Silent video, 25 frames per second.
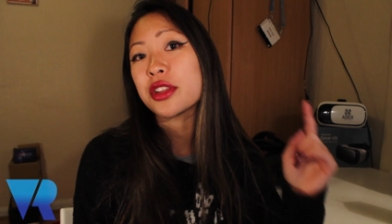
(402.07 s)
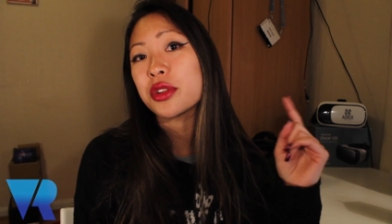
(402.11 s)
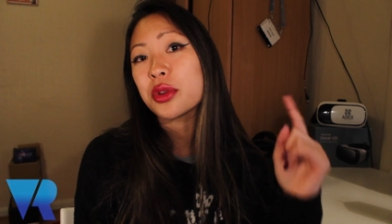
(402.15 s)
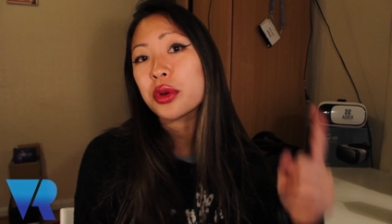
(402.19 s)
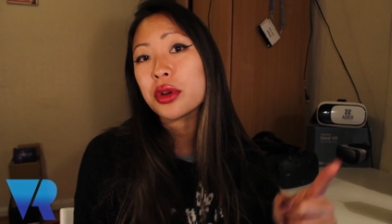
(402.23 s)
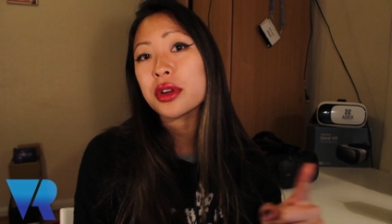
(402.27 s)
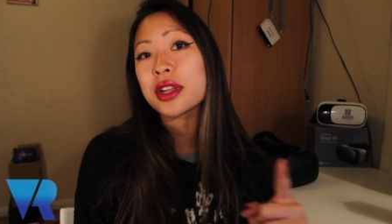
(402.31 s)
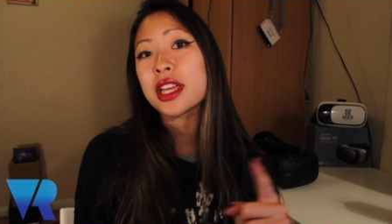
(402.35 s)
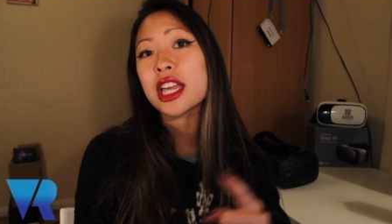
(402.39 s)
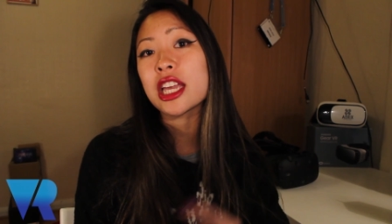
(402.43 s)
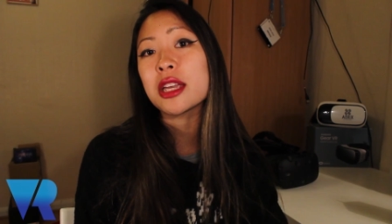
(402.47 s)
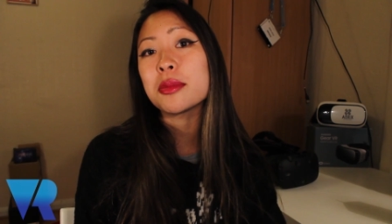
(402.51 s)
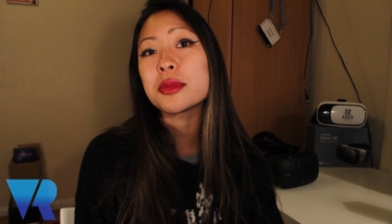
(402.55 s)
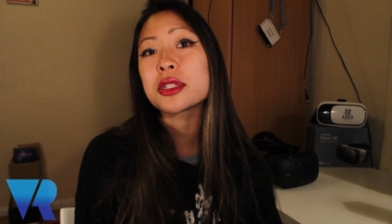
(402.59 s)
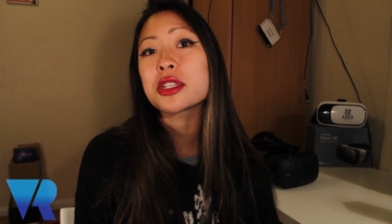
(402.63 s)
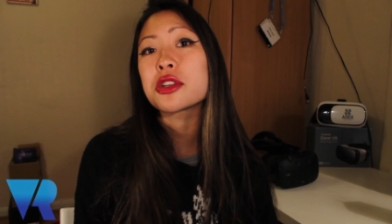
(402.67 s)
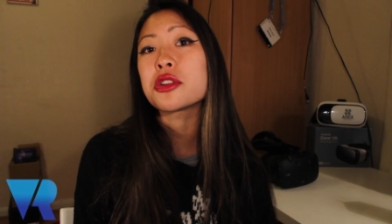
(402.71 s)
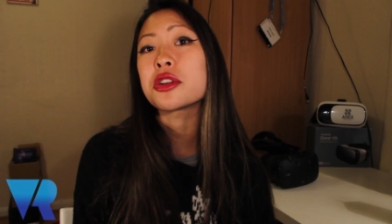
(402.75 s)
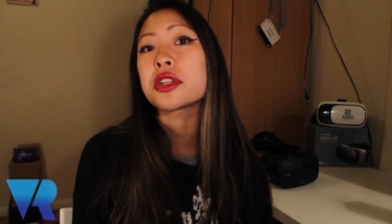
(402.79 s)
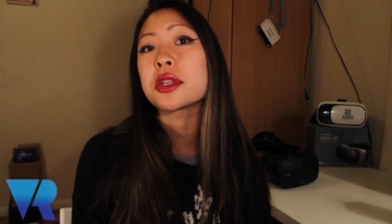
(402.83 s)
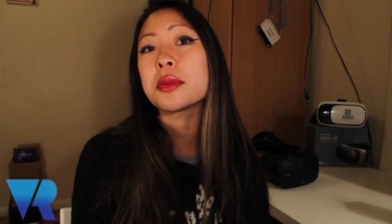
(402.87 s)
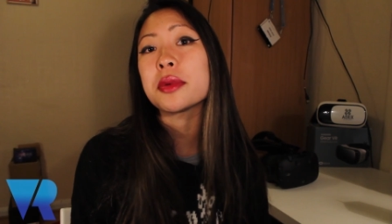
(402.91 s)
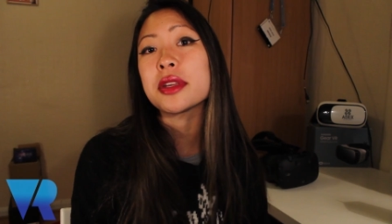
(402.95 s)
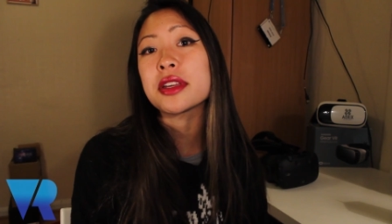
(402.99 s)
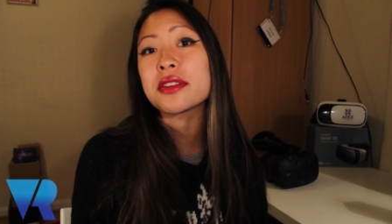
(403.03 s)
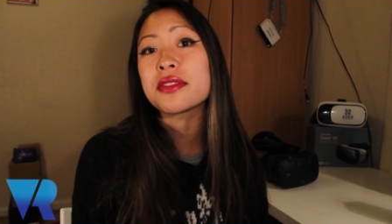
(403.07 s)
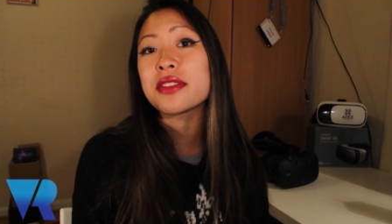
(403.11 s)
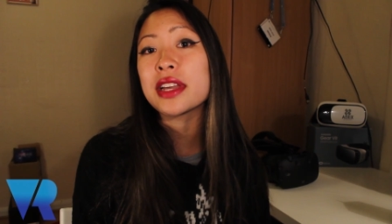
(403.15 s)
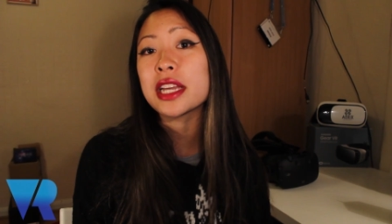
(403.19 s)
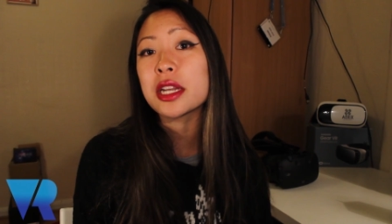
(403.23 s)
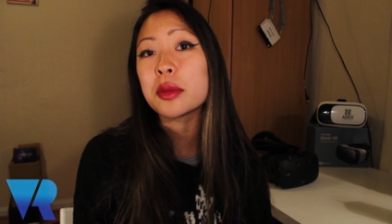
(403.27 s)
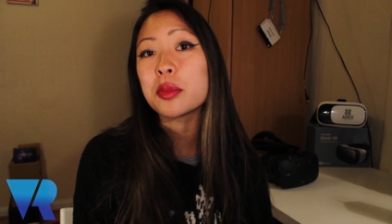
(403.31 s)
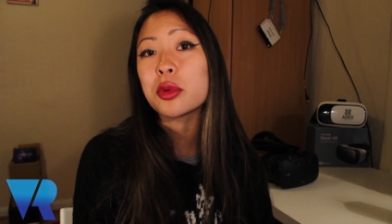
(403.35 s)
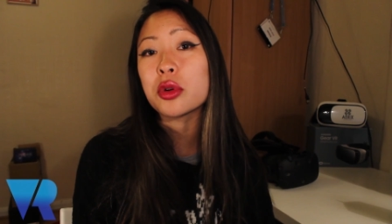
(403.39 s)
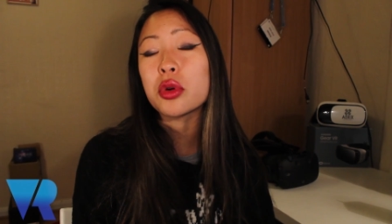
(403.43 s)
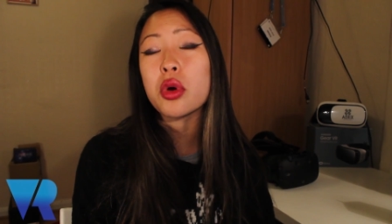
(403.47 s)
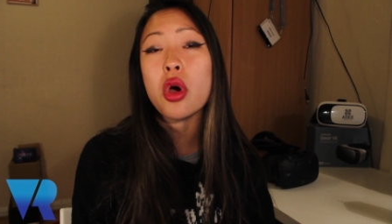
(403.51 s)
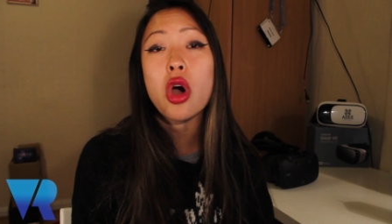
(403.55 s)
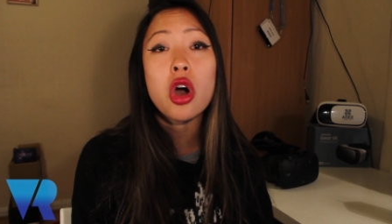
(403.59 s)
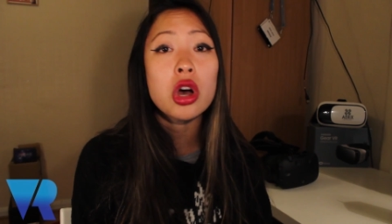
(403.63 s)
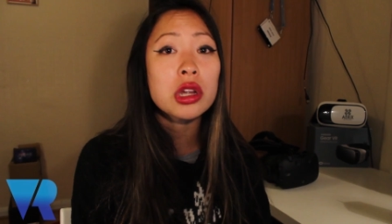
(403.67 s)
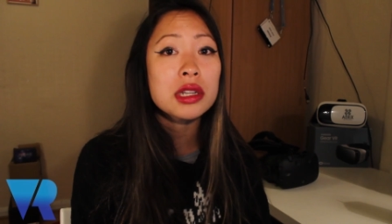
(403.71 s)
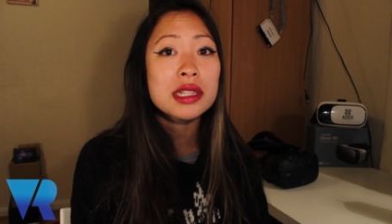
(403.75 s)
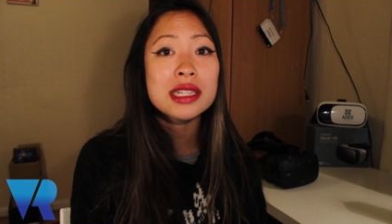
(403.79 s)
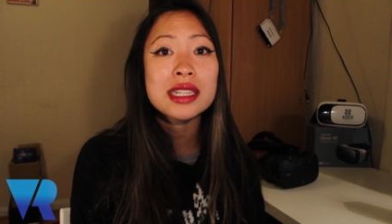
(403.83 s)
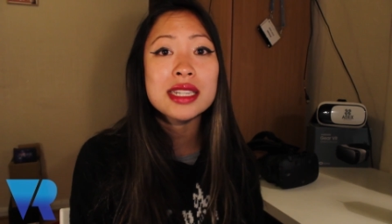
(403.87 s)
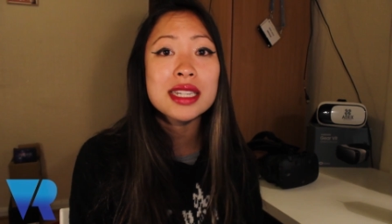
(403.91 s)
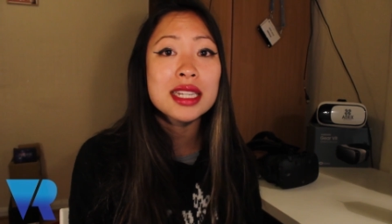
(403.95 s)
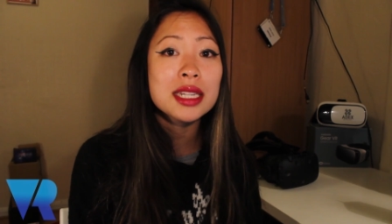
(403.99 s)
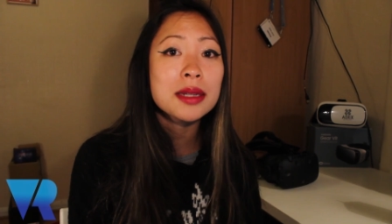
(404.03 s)
your game is going to be available
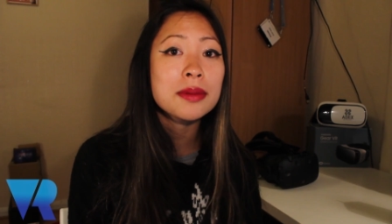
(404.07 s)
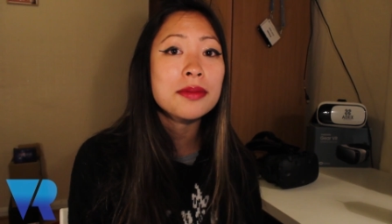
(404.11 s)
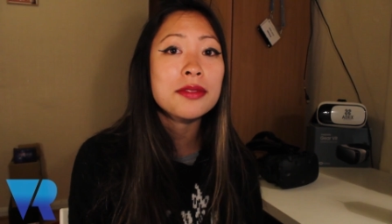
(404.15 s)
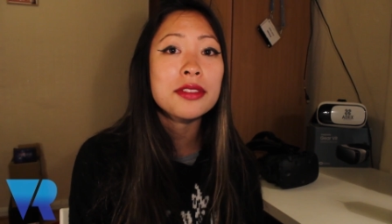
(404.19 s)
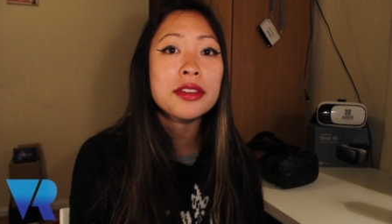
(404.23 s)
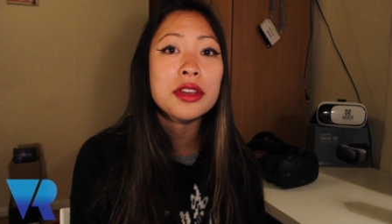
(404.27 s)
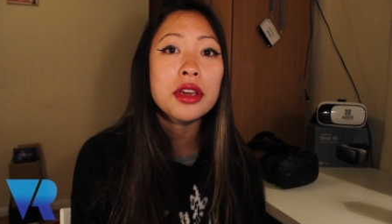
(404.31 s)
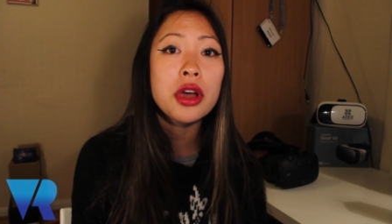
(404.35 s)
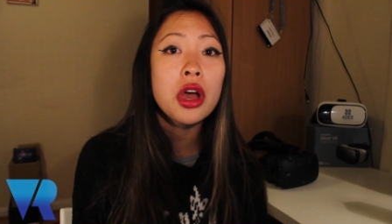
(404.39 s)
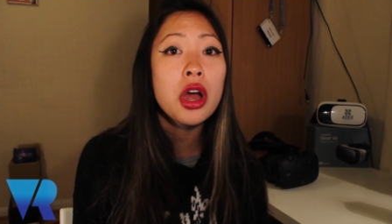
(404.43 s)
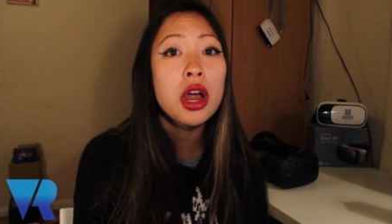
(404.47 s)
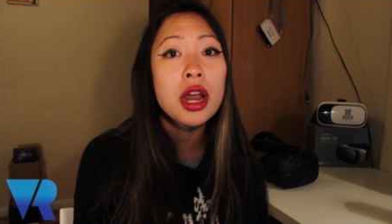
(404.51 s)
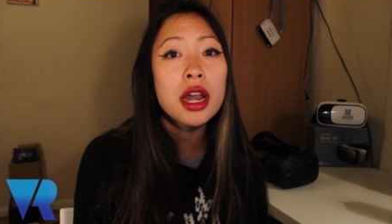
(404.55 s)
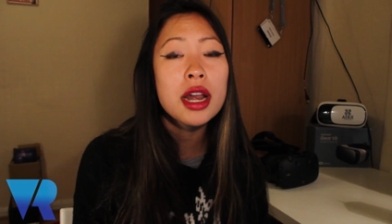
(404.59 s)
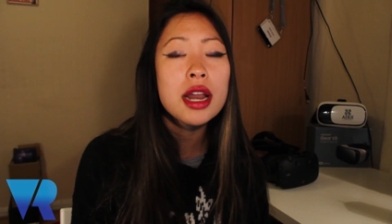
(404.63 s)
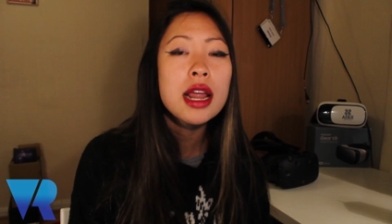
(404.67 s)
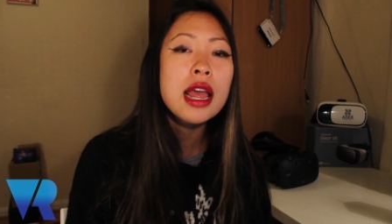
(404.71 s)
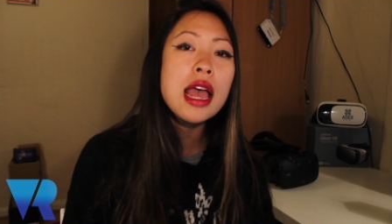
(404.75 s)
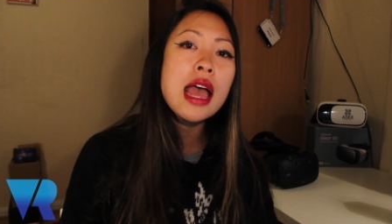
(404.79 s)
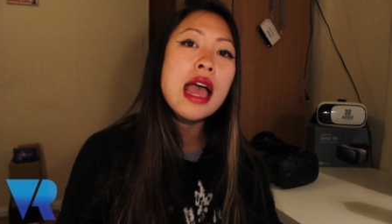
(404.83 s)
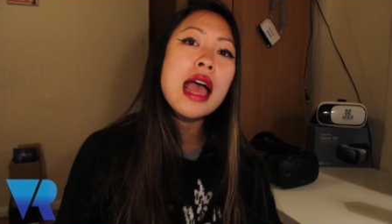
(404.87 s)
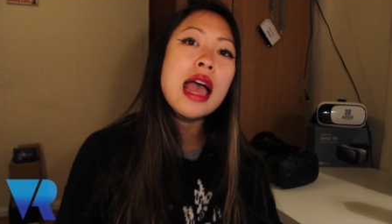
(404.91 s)
on SteamVR?